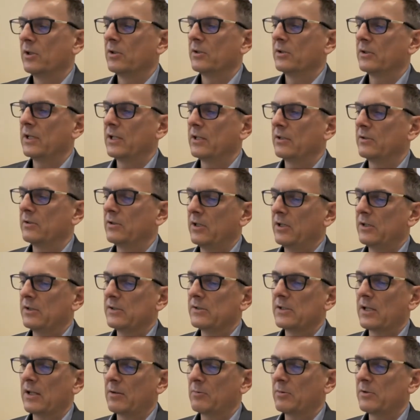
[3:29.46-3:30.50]
that in
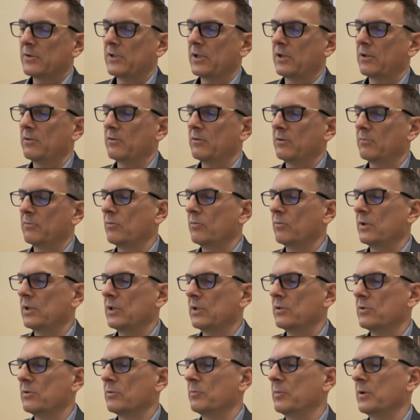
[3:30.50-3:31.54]
cybersecurity we
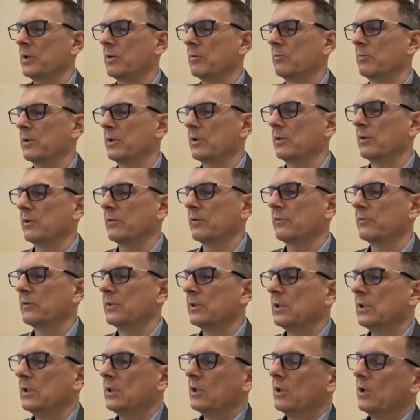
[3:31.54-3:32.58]
need to be aware of.
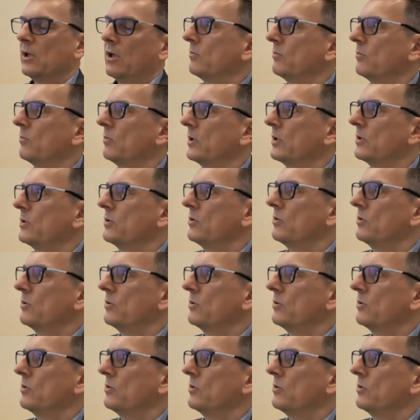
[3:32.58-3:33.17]
What